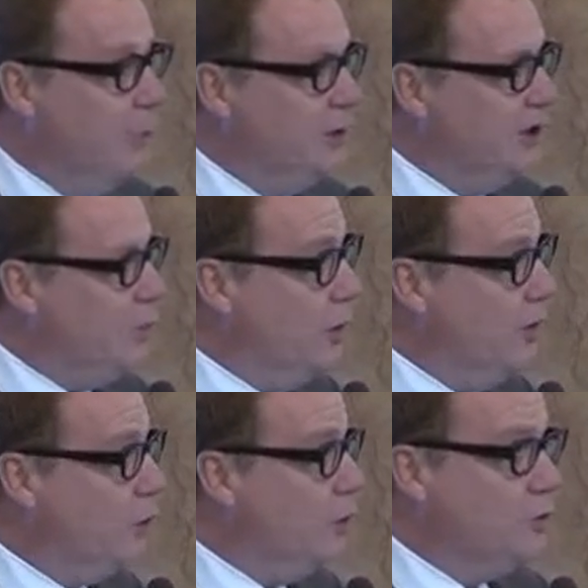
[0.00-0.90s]
which is what,
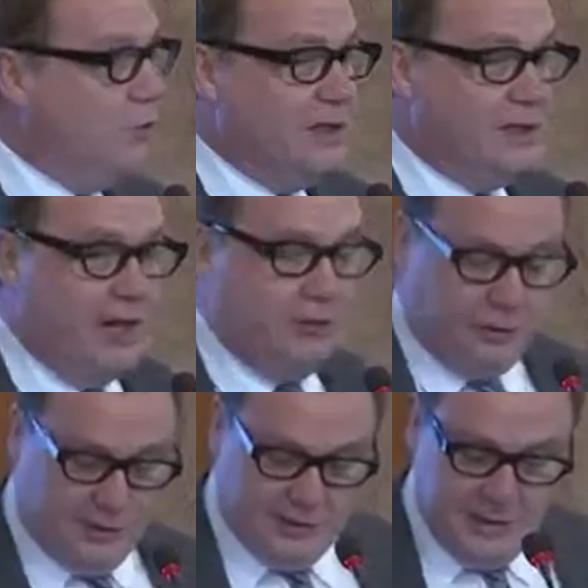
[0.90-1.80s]
of course, all the
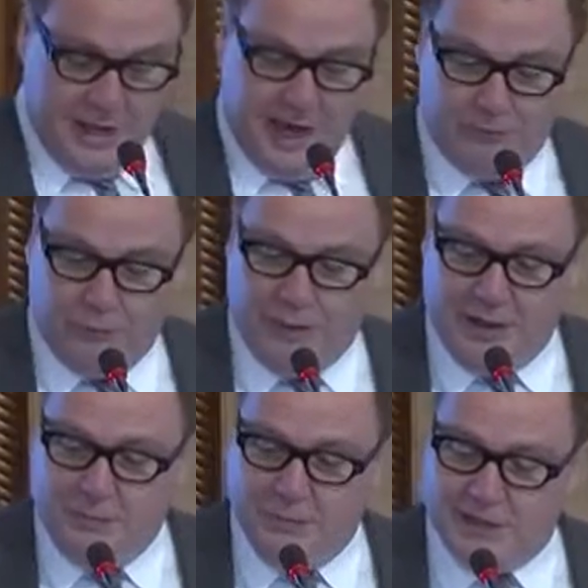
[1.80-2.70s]
secretaries have
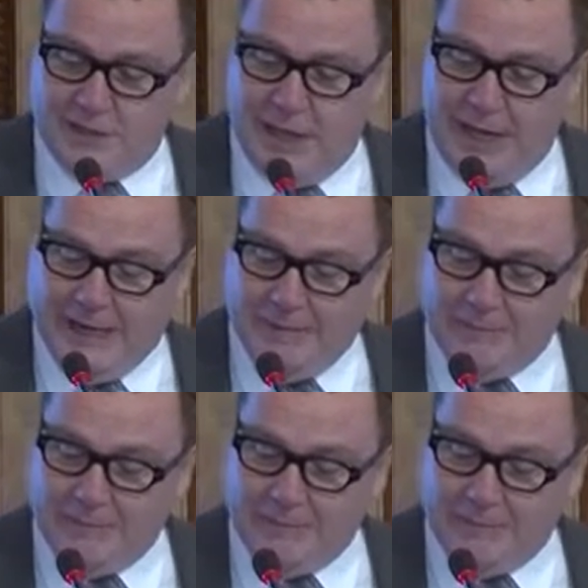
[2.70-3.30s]
already been saying.